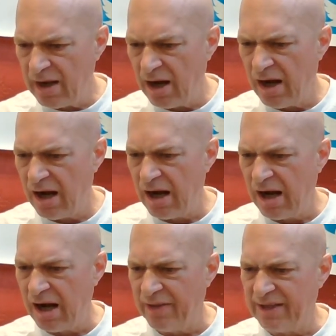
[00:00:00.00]

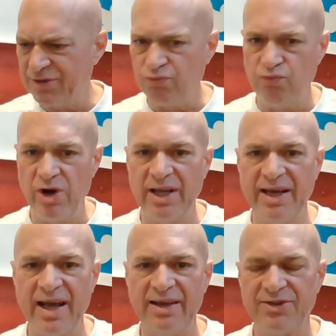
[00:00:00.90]
Ah, that's
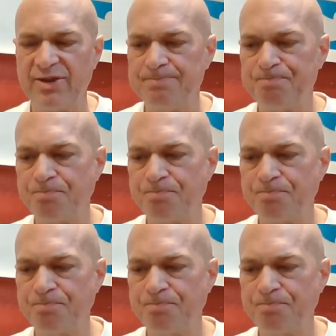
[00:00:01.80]
really nice.